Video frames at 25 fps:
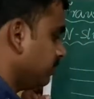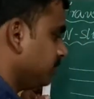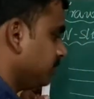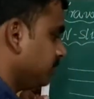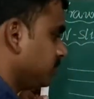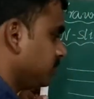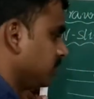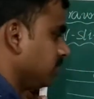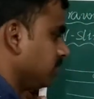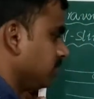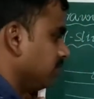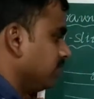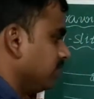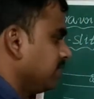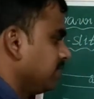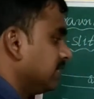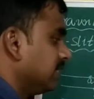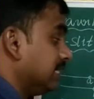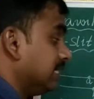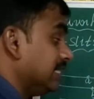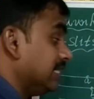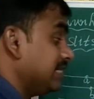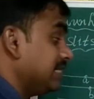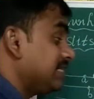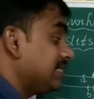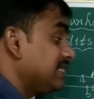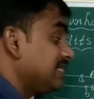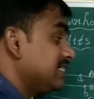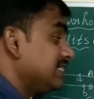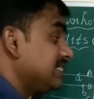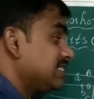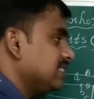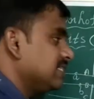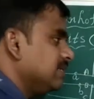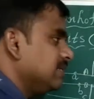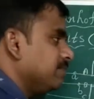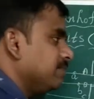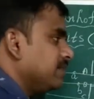observe, that
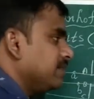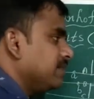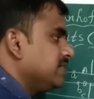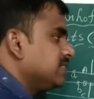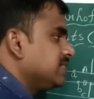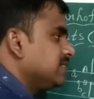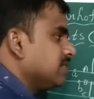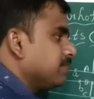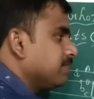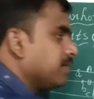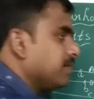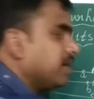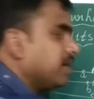is depends